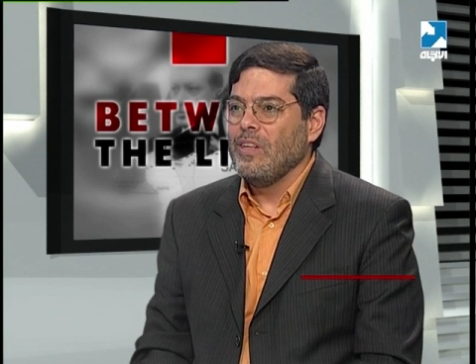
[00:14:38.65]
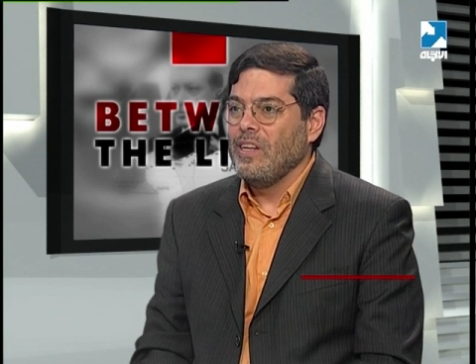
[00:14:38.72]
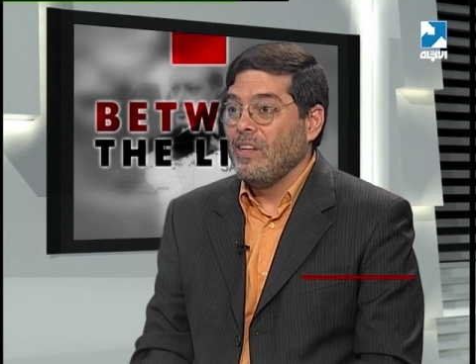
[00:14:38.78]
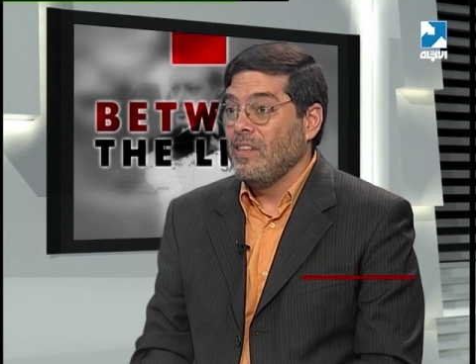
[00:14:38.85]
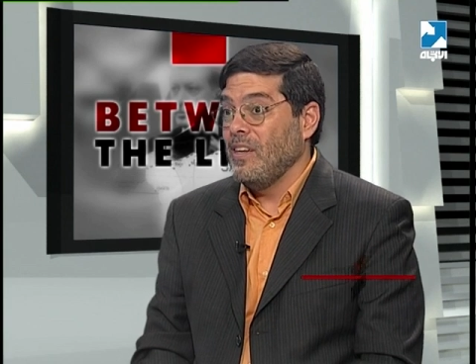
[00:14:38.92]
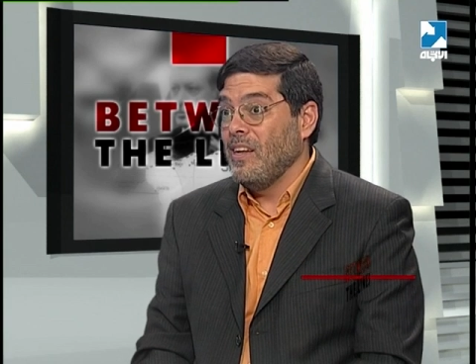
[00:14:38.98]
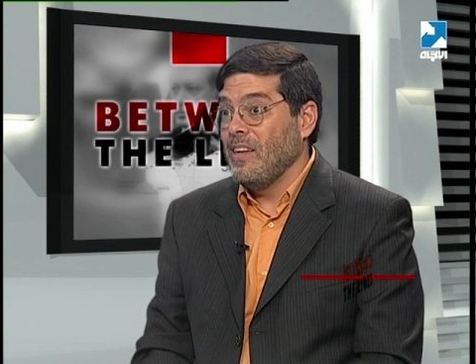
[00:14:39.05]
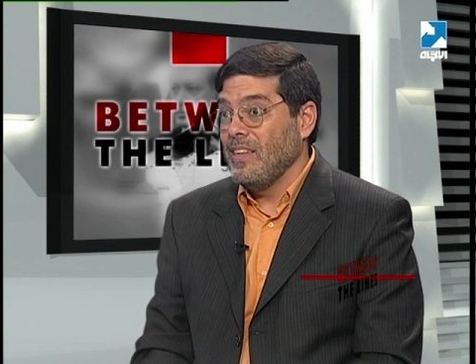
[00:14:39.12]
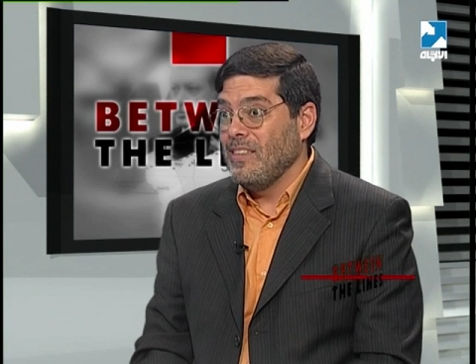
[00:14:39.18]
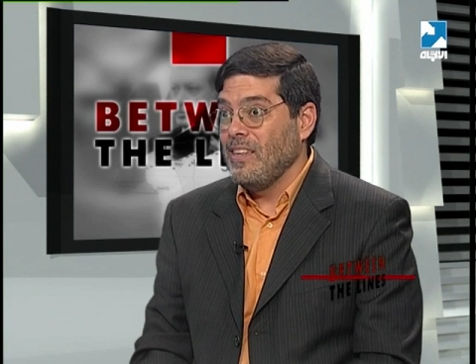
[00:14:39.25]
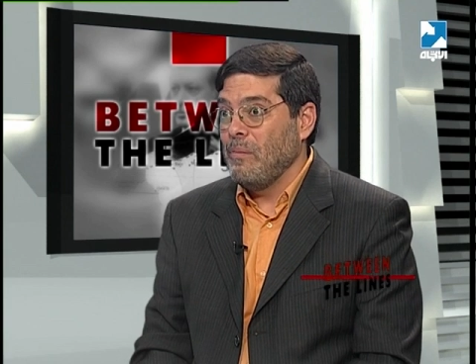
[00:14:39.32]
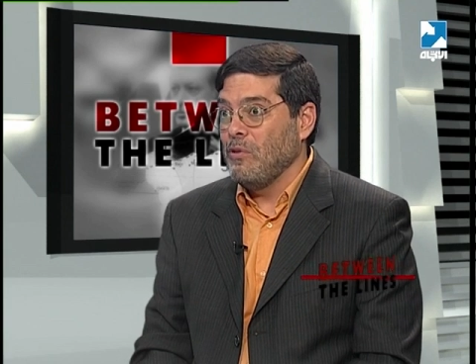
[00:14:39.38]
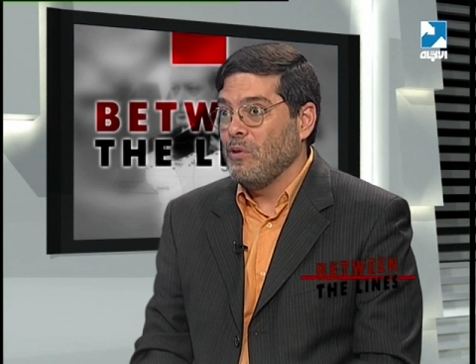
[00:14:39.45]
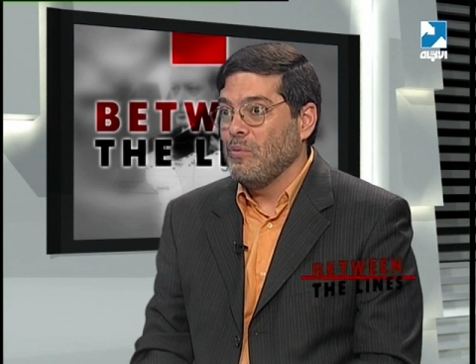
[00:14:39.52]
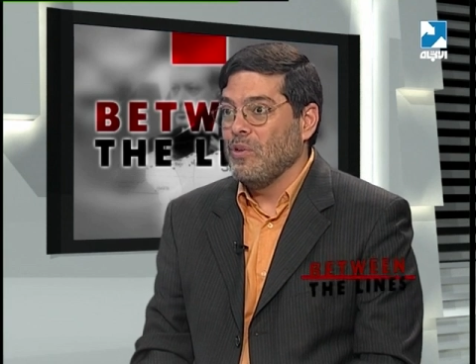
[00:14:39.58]

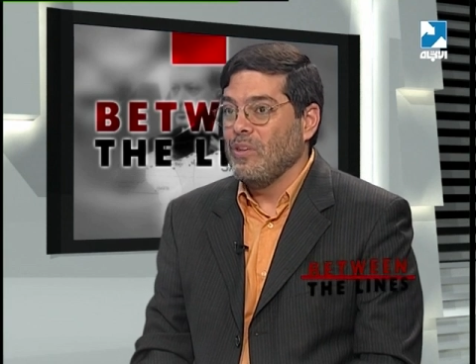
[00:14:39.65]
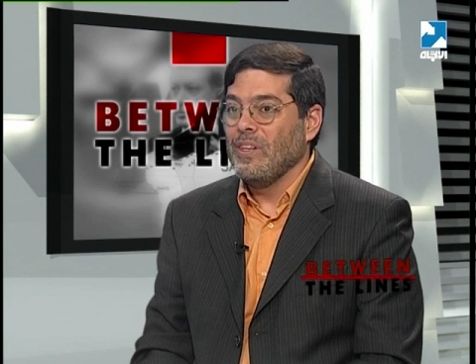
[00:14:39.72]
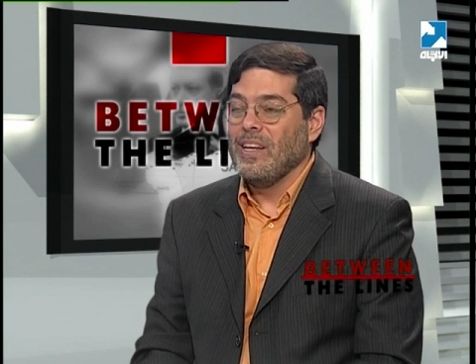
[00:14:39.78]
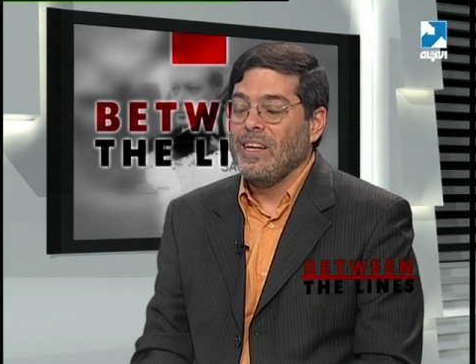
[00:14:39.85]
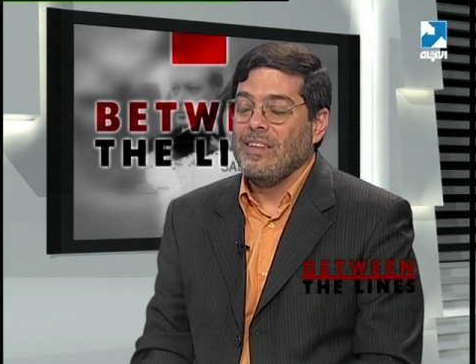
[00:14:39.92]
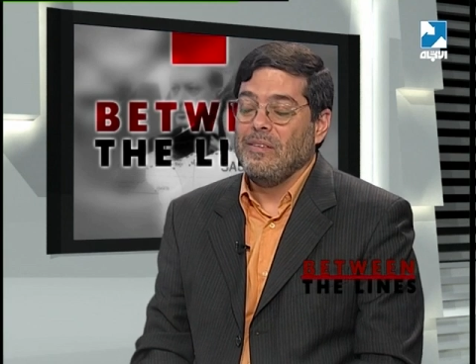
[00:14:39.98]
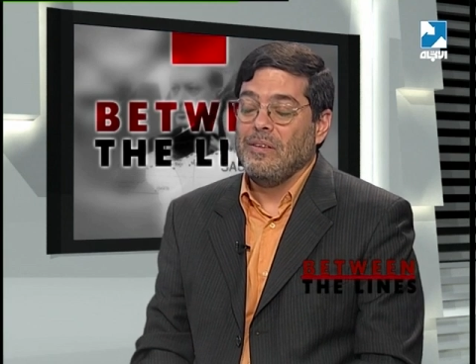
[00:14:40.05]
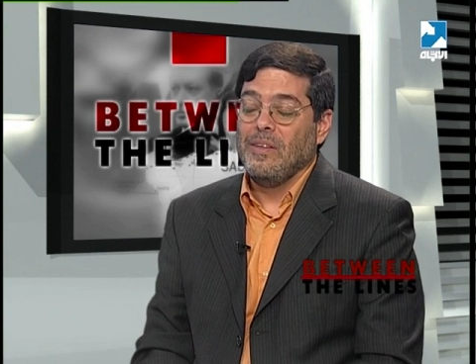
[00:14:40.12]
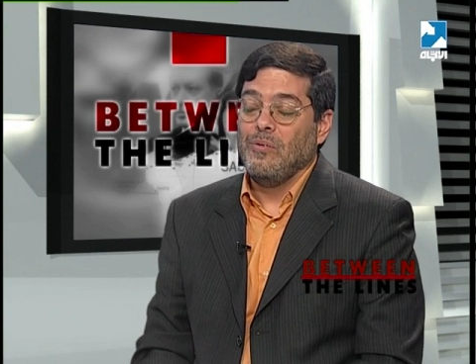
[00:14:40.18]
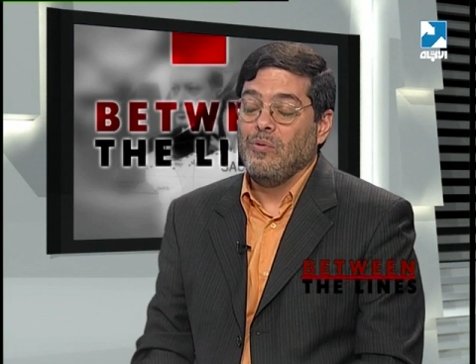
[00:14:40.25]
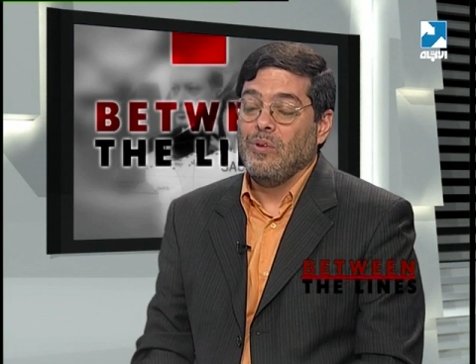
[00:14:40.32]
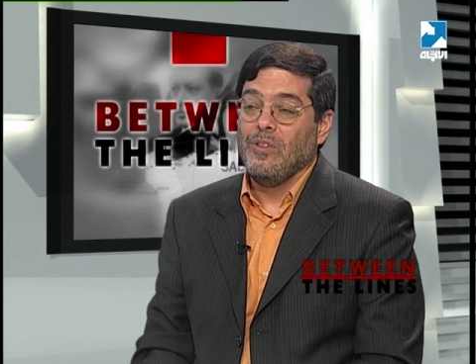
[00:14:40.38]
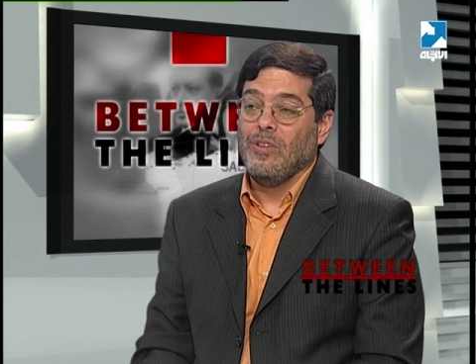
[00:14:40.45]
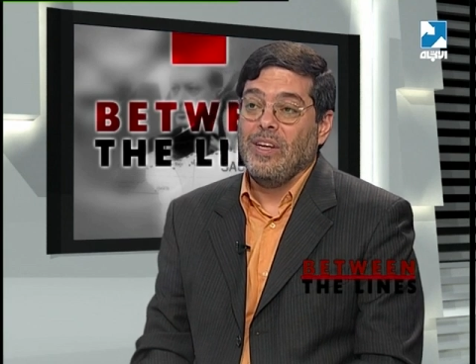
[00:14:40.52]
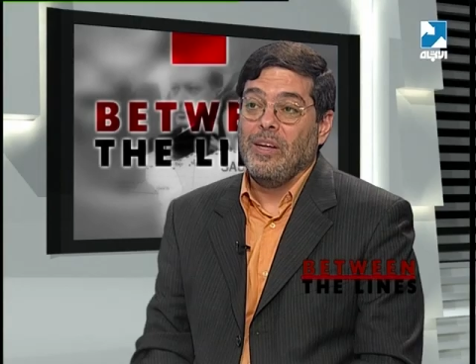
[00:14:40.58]
unacceptable, and
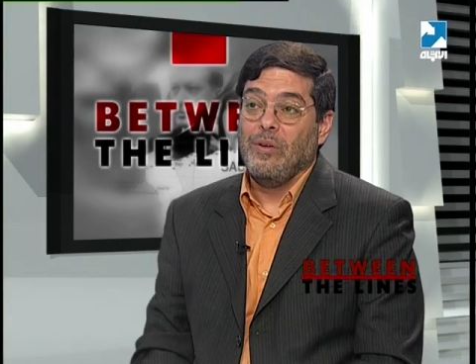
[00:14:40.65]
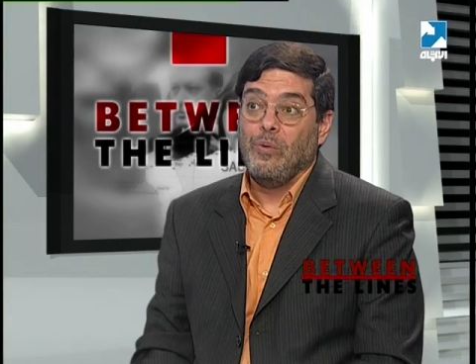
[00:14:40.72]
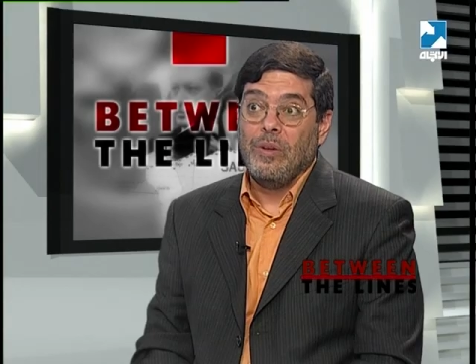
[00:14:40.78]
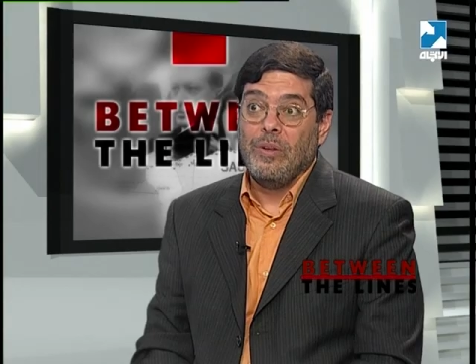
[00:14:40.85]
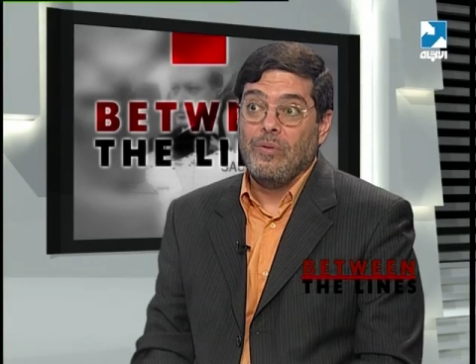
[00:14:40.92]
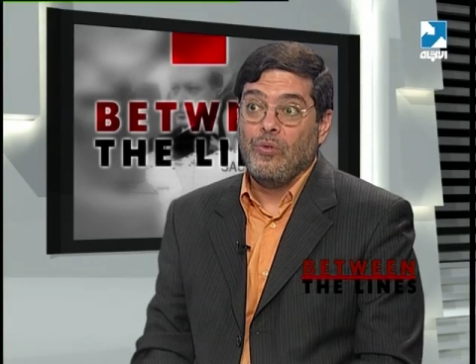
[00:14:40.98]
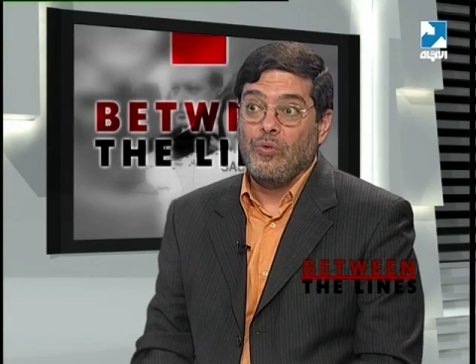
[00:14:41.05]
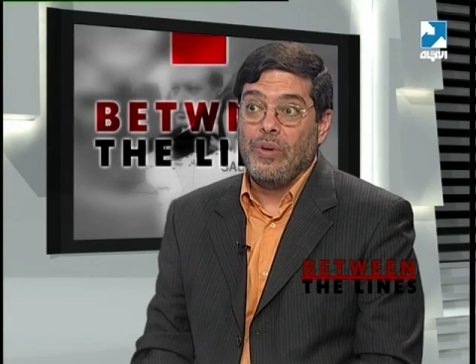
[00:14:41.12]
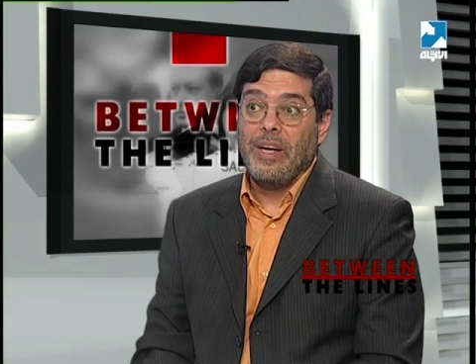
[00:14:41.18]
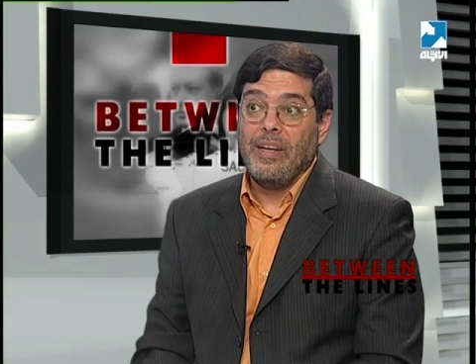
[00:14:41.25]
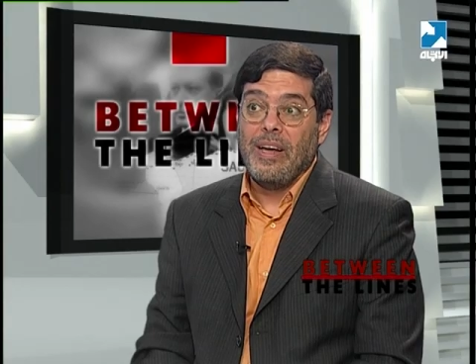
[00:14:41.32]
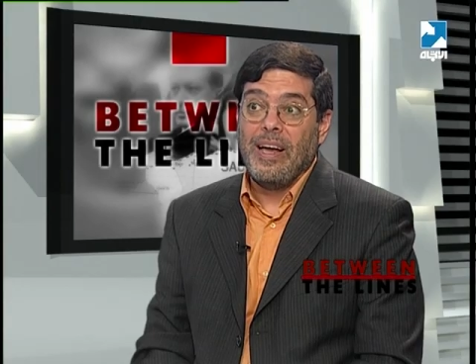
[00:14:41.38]
it would create